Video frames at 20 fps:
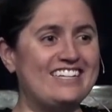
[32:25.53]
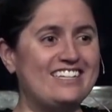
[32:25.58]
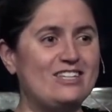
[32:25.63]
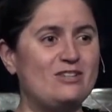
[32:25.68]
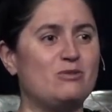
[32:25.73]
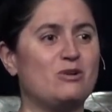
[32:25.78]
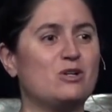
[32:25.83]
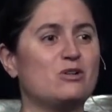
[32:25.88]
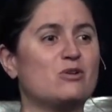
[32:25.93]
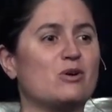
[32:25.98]
You
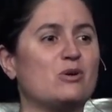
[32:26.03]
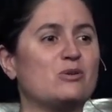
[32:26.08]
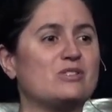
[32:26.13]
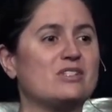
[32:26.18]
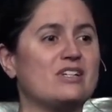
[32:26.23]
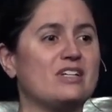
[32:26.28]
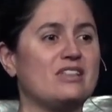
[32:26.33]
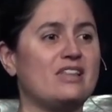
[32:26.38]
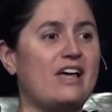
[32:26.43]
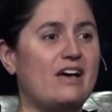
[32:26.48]
will grow
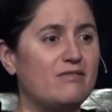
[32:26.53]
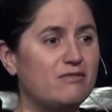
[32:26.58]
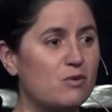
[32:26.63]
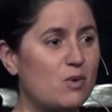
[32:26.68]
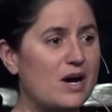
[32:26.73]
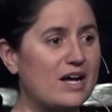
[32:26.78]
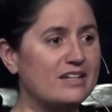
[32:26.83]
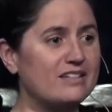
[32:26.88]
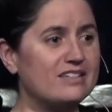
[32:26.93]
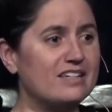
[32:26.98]
to love
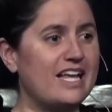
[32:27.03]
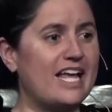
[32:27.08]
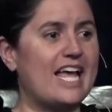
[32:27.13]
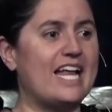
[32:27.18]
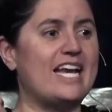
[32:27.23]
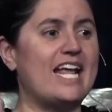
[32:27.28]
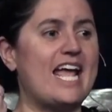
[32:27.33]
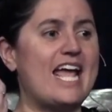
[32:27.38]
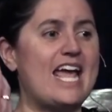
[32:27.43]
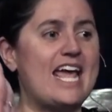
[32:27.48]
one
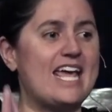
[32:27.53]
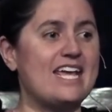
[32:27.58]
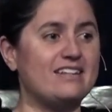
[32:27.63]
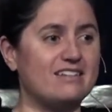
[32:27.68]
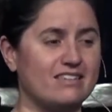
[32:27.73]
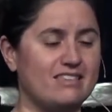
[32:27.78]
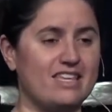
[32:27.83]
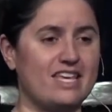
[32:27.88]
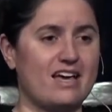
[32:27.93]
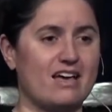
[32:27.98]
and hate
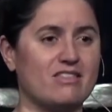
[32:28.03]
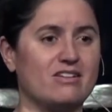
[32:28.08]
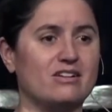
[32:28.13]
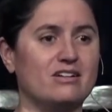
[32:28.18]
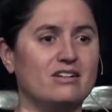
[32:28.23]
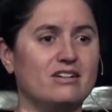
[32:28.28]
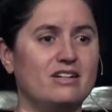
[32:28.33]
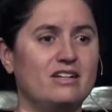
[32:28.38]
the other.